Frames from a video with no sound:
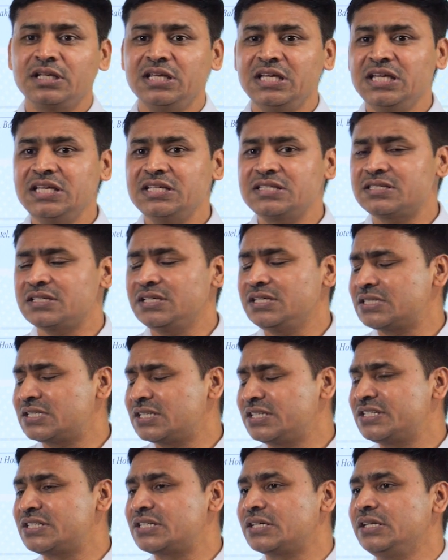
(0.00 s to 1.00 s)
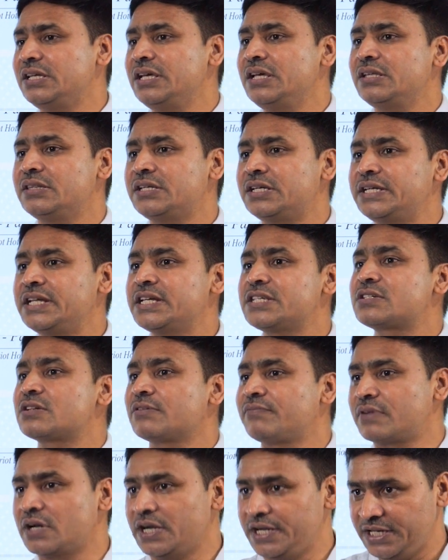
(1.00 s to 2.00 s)
is essentially the test
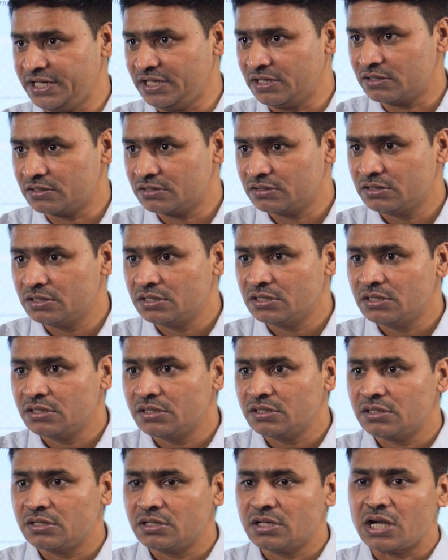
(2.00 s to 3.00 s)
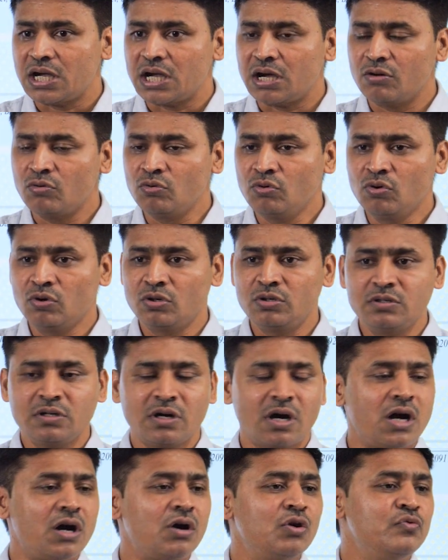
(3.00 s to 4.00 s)
of writing. How
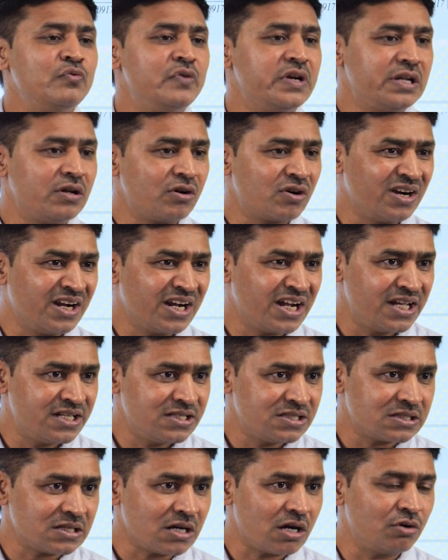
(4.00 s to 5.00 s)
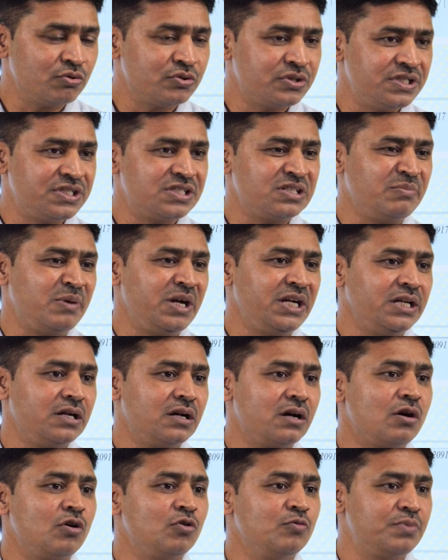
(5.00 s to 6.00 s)
good, how well organized, how systematic,
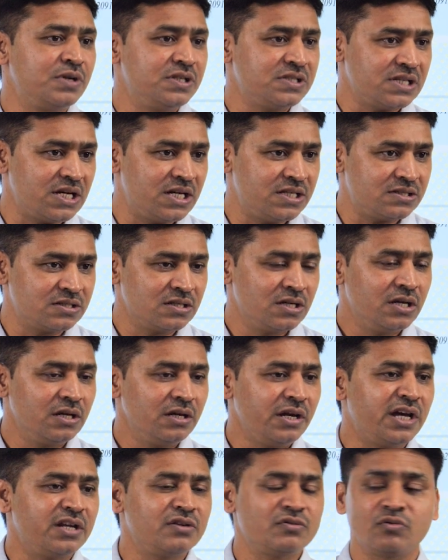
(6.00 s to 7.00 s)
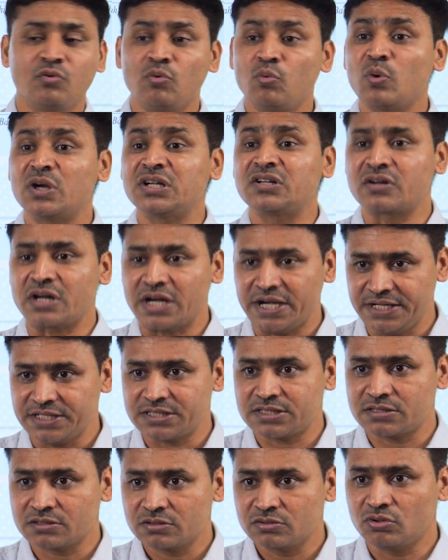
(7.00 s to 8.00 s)
how precise can one write?
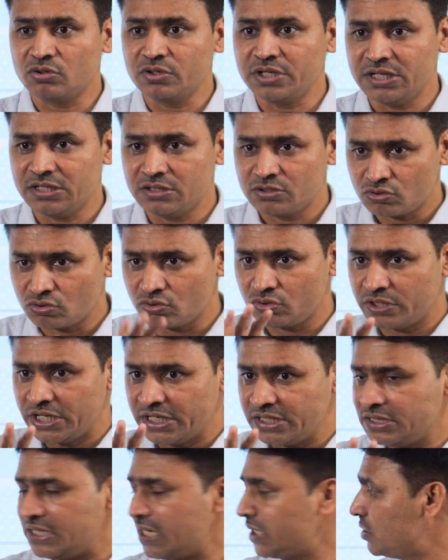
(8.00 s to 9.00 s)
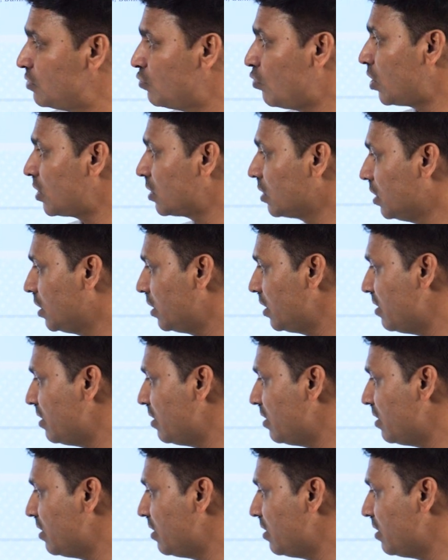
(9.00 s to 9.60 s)
Okay, so that is what